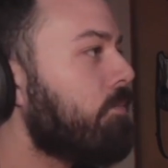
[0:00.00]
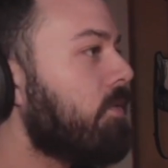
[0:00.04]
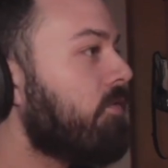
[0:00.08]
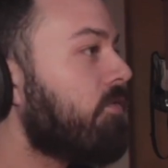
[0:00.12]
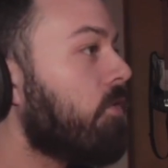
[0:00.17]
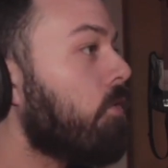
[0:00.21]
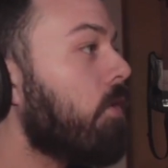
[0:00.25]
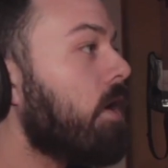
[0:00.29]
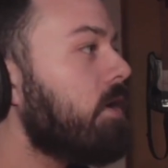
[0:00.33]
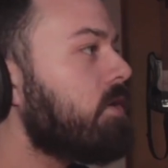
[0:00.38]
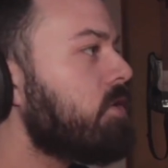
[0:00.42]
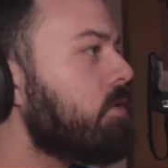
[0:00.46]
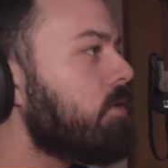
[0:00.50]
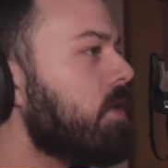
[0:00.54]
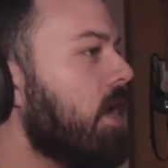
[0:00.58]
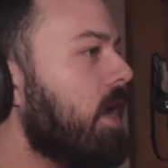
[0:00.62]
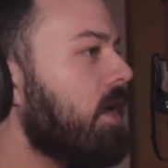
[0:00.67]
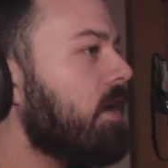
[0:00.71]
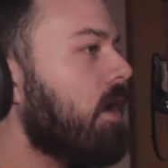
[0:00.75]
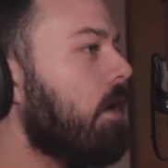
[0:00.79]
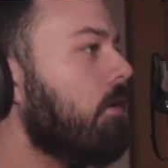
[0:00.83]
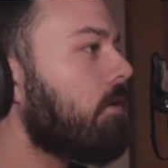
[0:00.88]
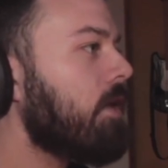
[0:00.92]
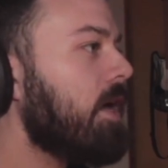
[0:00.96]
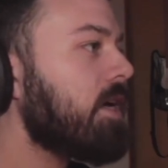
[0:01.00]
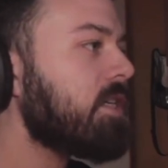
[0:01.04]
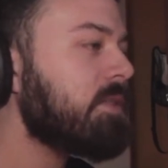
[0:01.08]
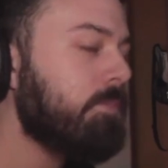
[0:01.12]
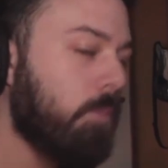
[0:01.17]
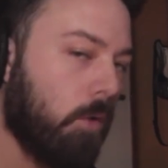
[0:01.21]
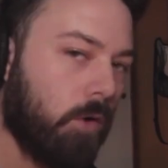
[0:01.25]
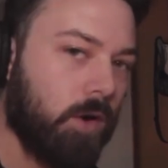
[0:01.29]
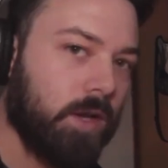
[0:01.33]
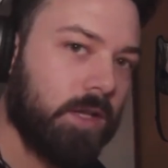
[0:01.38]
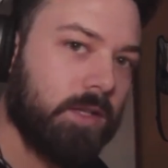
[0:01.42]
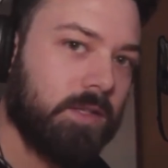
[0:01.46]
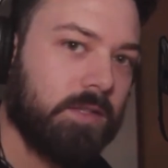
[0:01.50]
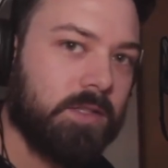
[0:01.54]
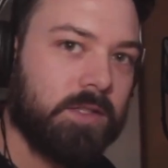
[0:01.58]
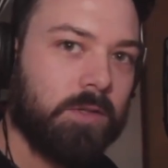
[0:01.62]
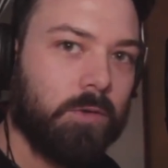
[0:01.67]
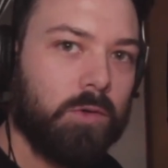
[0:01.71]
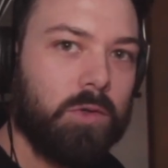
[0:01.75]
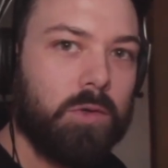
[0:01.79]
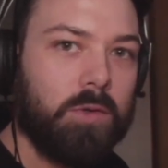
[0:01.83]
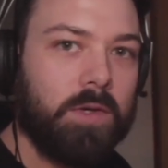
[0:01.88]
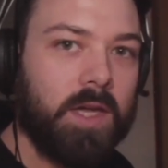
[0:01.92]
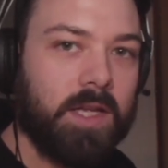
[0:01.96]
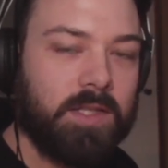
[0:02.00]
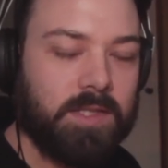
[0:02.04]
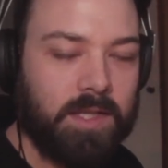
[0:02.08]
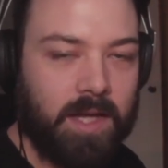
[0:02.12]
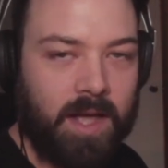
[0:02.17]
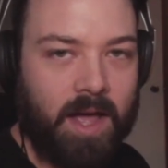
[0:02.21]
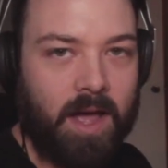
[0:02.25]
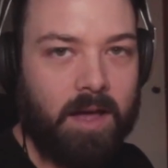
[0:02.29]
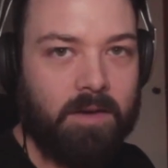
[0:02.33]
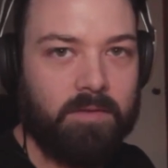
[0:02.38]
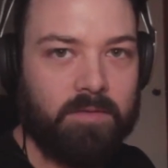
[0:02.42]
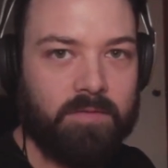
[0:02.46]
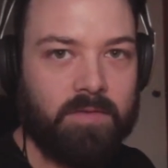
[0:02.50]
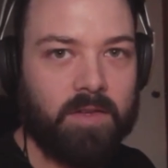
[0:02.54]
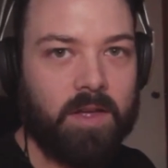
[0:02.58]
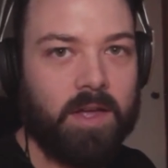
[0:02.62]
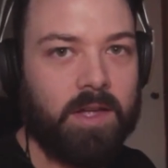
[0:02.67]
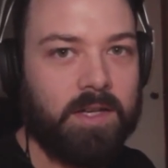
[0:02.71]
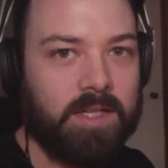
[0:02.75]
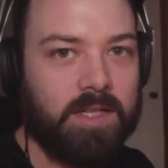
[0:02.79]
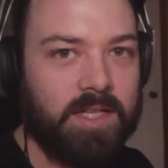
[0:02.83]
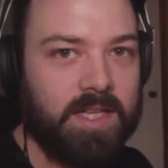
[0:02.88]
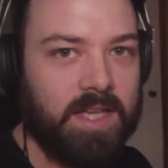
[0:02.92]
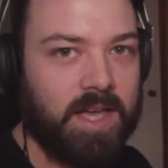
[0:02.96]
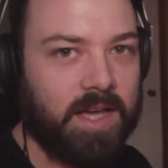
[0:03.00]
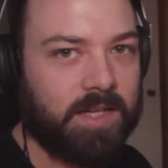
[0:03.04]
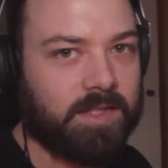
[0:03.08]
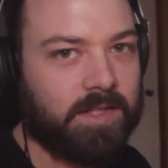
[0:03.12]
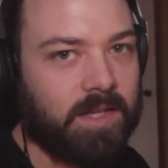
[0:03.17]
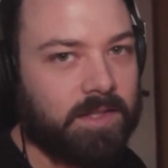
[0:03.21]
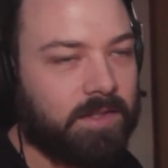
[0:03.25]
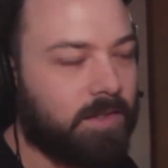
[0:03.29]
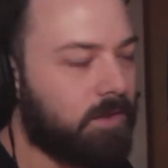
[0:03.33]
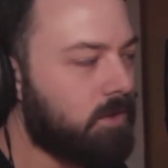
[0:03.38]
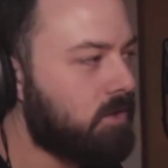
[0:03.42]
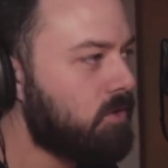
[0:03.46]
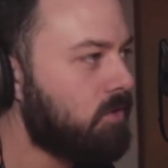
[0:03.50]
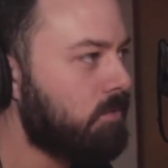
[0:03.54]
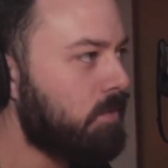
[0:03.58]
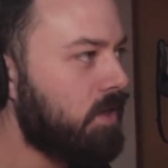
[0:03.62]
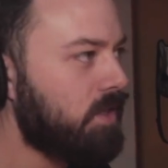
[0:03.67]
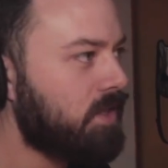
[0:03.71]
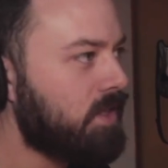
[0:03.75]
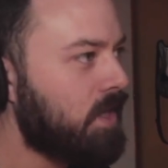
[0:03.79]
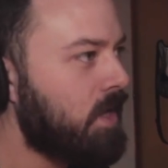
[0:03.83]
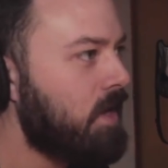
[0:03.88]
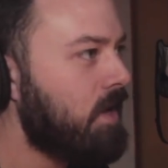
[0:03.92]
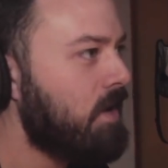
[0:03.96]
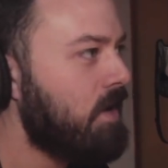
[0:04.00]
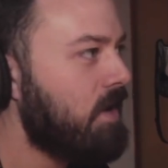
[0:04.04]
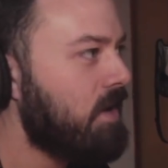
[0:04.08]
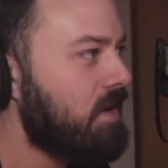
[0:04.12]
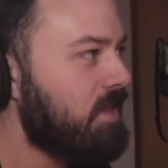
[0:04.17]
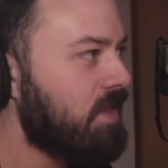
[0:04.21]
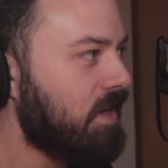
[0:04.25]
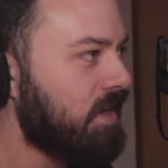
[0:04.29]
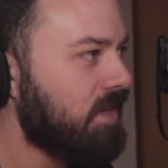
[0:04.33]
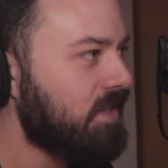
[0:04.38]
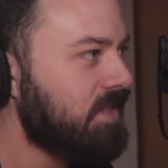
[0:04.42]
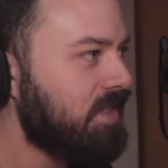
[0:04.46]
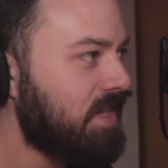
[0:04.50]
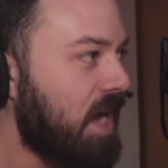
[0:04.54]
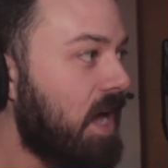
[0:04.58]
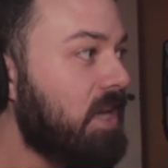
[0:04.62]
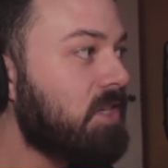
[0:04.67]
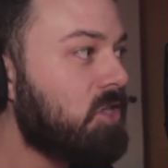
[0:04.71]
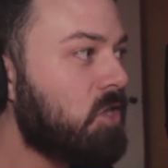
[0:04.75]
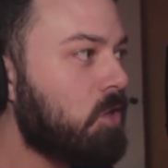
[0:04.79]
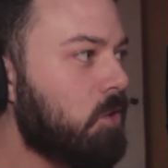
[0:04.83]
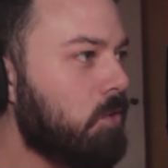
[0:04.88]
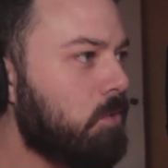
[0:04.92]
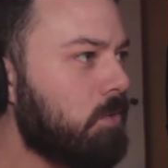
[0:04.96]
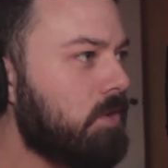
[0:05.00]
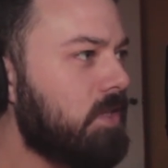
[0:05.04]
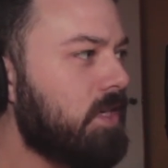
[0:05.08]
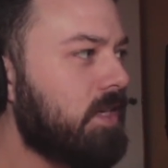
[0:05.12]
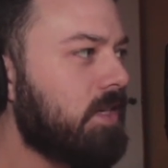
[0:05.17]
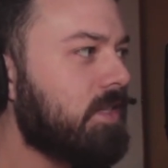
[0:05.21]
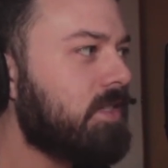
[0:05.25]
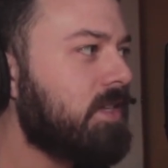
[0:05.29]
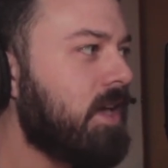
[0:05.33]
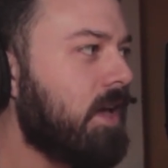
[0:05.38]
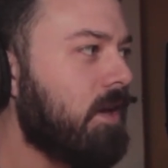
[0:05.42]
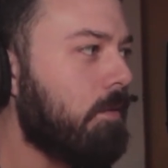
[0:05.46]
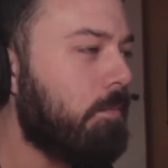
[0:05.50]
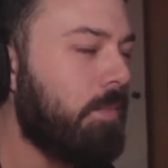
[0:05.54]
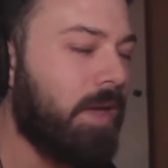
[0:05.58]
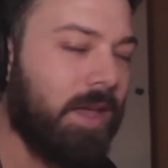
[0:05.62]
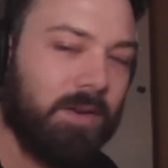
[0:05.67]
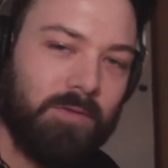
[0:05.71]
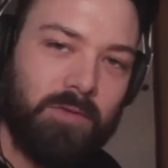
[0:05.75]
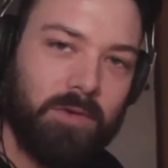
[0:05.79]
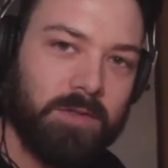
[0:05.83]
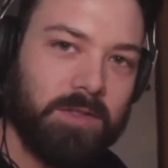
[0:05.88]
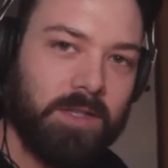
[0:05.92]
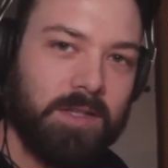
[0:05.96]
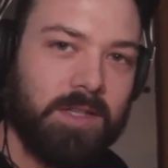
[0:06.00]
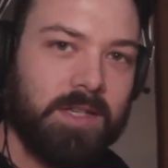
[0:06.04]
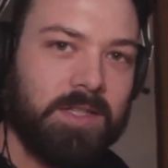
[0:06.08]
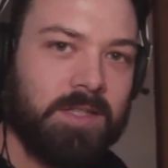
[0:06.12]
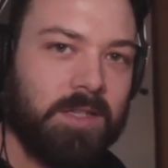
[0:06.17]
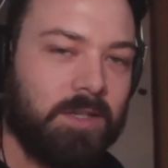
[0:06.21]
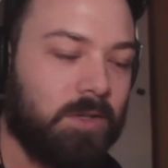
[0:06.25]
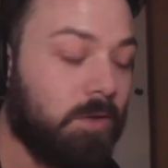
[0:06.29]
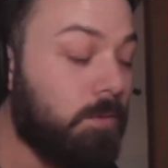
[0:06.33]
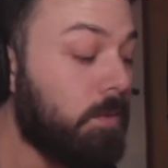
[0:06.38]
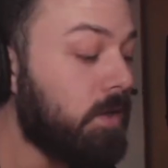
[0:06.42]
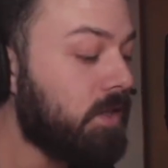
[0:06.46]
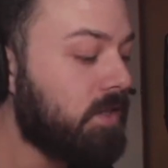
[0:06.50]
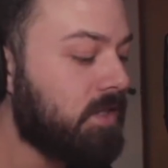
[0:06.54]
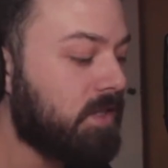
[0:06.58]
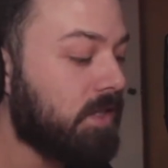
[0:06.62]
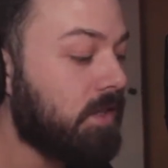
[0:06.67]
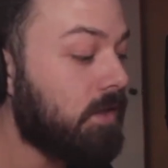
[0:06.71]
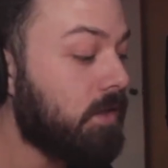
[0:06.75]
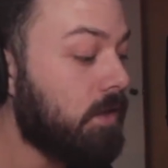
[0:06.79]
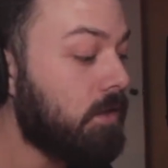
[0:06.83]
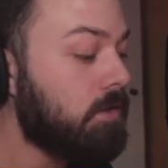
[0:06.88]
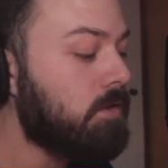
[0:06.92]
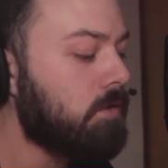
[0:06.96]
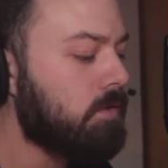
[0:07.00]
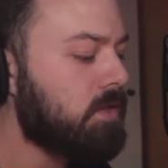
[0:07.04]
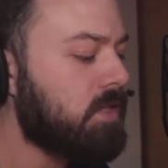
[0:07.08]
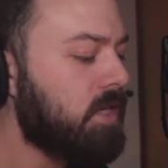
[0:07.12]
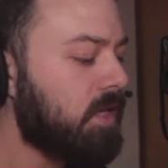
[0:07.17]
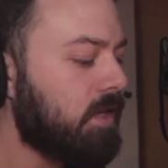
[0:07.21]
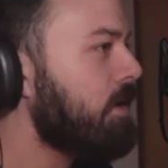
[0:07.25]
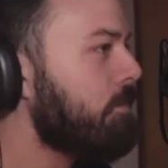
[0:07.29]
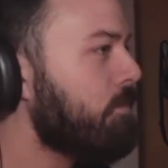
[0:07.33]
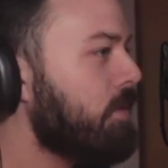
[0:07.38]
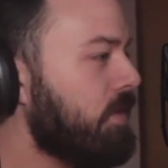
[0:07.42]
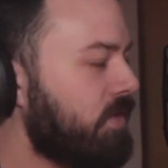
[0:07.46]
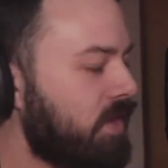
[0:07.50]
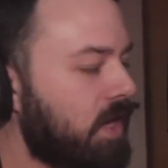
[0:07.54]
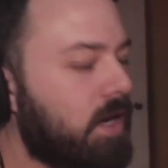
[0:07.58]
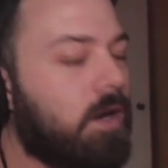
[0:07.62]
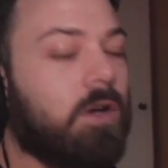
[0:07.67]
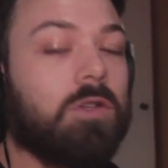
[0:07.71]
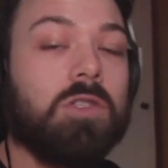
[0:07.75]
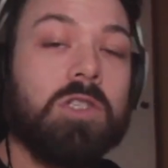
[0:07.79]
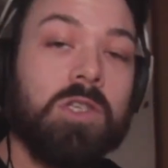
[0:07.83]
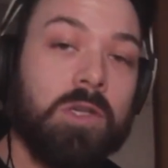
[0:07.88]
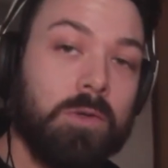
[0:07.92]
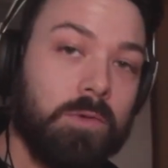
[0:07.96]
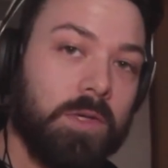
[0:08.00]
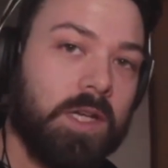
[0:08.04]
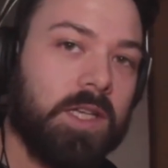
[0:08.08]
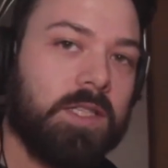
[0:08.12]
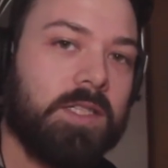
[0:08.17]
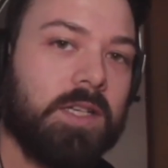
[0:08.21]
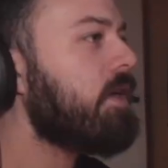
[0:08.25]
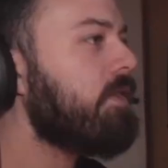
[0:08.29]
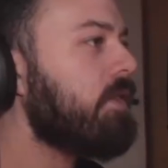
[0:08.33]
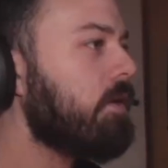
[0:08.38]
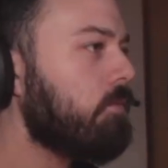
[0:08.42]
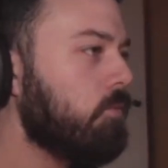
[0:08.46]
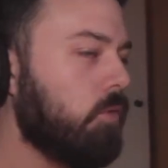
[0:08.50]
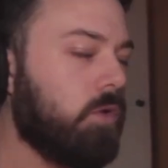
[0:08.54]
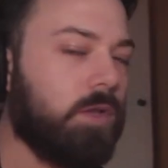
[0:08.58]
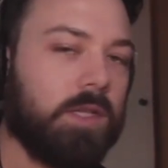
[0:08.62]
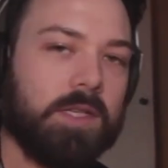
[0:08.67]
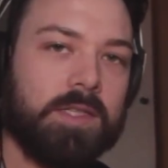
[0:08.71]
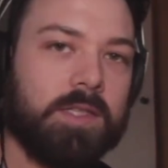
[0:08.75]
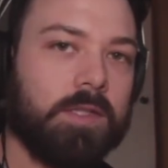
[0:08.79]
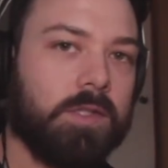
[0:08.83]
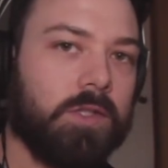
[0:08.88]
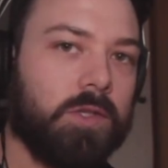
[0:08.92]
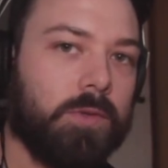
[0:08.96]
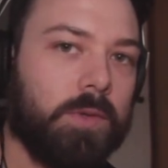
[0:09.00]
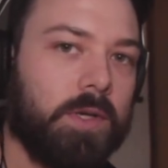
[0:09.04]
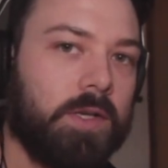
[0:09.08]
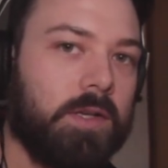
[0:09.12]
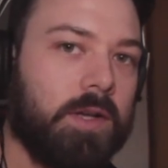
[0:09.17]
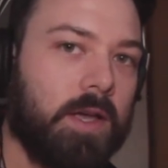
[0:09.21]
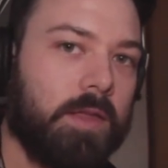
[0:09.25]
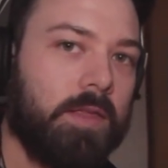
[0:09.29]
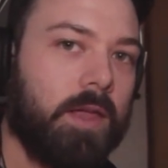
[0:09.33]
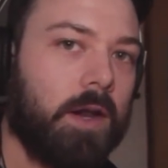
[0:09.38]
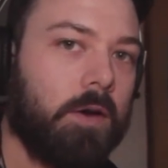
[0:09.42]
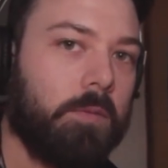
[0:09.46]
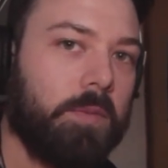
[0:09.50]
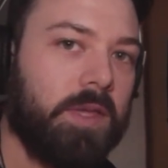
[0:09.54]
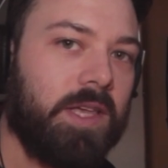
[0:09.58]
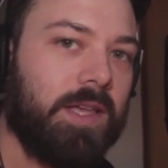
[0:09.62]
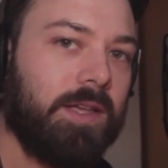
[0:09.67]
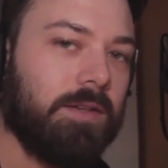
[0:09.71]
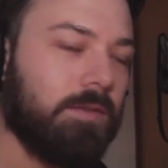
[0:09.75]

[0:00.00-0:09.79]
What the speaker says: Before I do that, I'll export it so you get to have an EXS instrument that is not tuned. It's kind of painful to listen to, but it's still interesting. But then I'll tune it, and then we'll listen to it, and that'll be